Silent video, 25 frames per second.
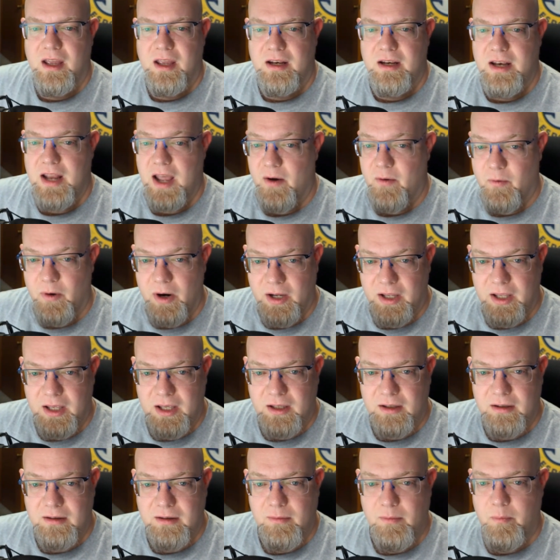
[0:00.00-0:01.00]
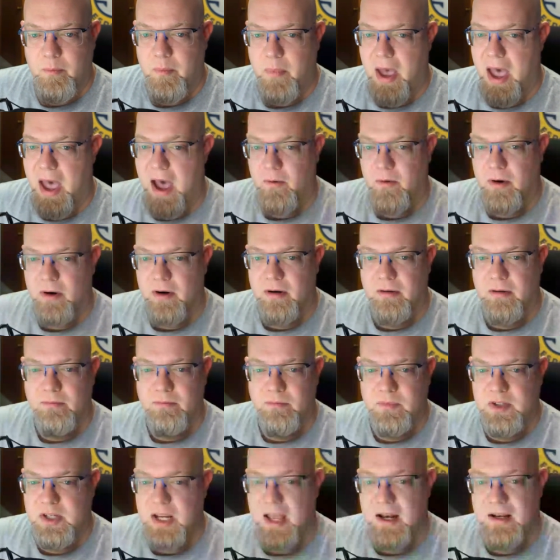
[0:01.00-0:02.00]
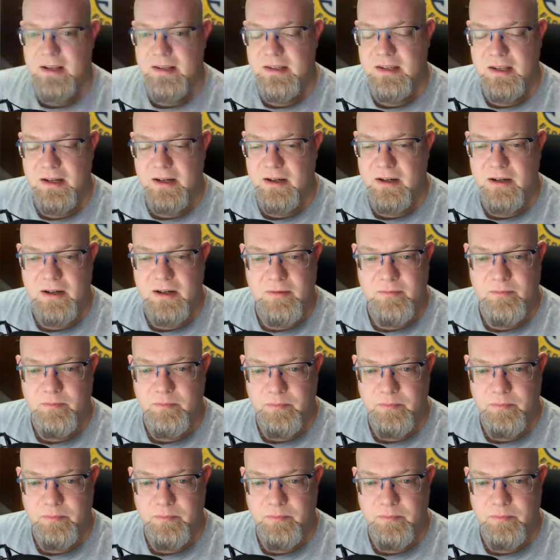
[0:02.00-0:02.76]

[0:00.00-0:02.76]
networking, power, data center,